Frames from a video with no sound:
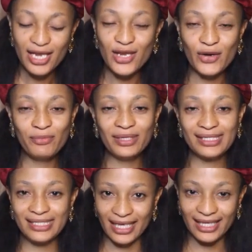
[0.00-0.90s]
Number
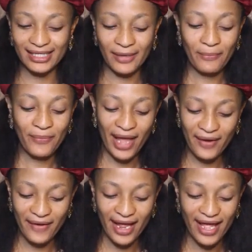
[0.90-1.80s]
six,
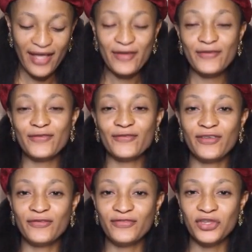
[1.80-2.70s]
Pere,
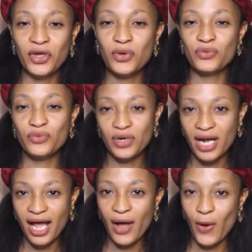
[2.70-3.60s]
fifth
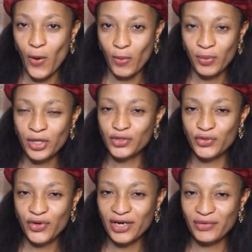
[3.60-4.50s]
runner up.
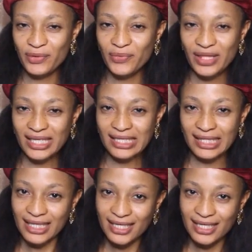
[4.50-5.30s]
Do you agree with this